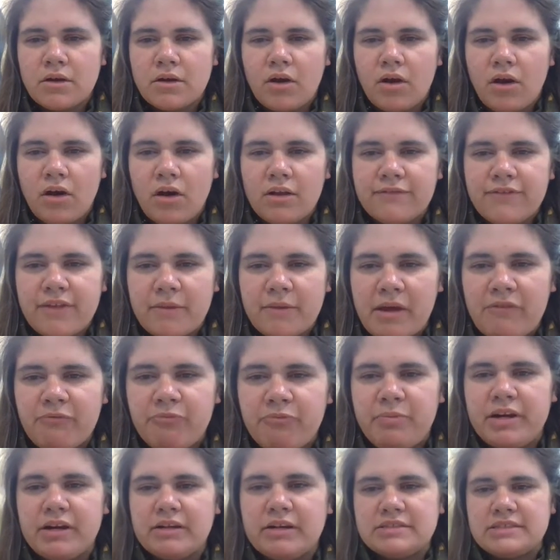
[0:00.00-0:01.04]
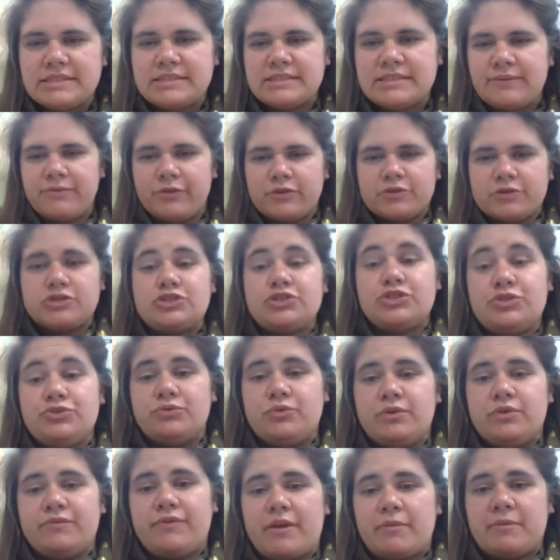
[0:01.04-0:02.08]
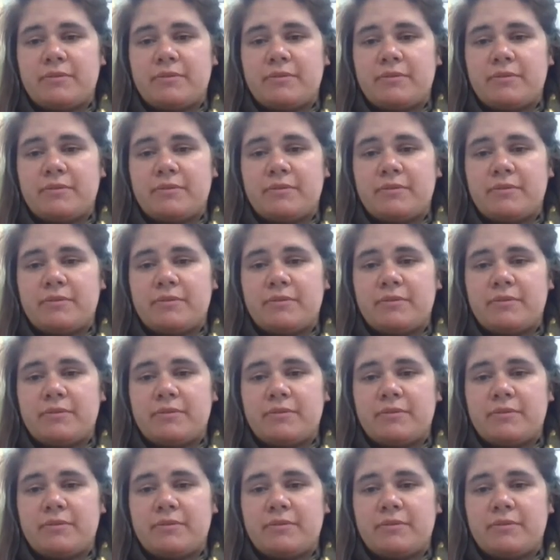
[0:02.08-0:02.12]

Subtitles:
All of them have beards except for 2 of them,